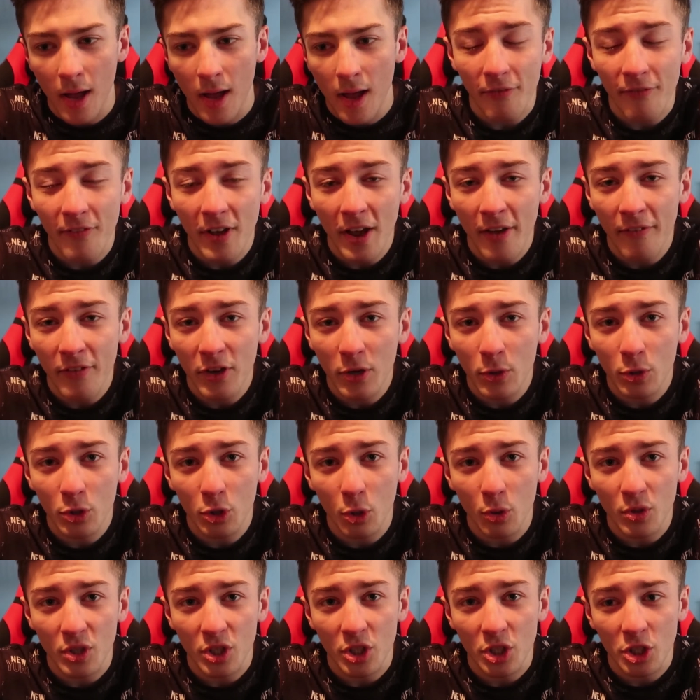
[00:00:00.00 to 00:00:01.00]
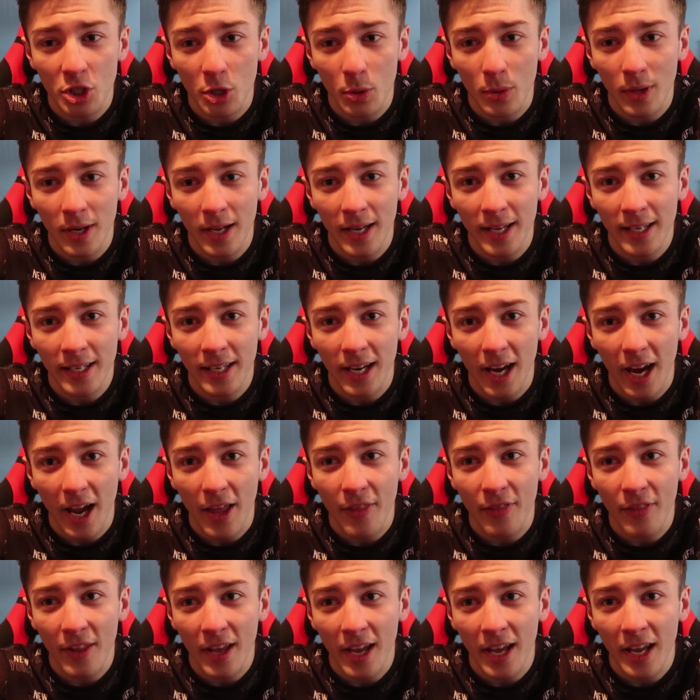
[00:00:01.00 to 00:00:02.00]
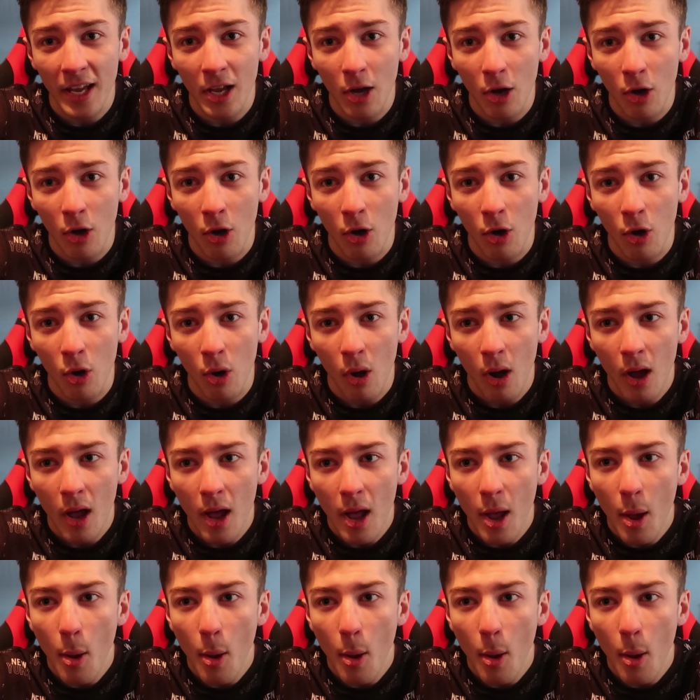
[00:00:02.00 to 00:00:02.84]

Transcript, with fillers: A fair few shows I do like and they are